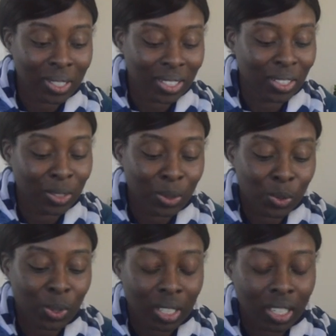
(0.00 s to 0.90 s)
is an
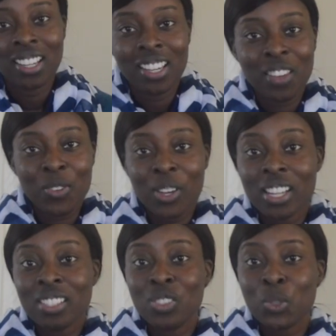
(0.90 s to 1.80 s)
illusion. If you
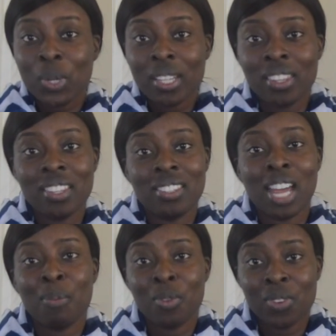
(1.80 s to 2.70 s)
guys enjoyed this
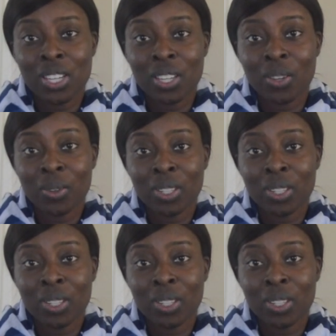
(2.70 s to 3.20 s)
type of video,